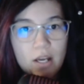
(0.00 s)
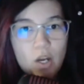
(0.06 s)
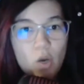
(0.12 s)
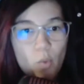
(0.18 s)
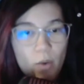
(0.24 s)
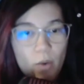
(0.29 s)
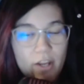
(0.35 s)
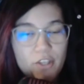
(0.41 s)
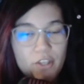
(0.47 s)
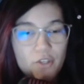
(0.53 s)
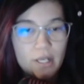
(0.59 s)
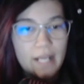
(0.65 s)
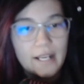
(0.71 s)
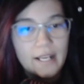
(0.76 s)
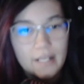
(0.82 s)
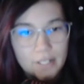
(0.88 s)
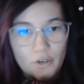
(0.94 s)
where
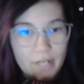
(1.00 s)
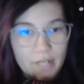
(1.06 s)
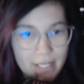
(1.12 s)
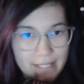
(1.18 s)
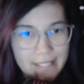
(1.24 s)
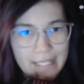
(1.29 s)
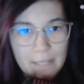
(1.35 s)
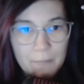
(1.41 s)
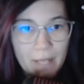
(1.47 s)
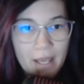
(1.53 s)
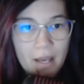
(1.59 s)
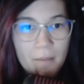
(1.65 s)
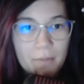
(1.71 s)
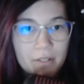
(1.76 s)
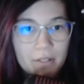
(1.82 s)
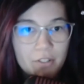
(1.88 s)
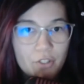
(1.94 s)
you're in a sleep lab
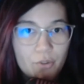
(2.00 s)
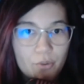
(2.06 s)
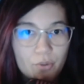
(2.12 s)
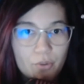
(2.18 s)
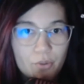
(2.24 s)
and you like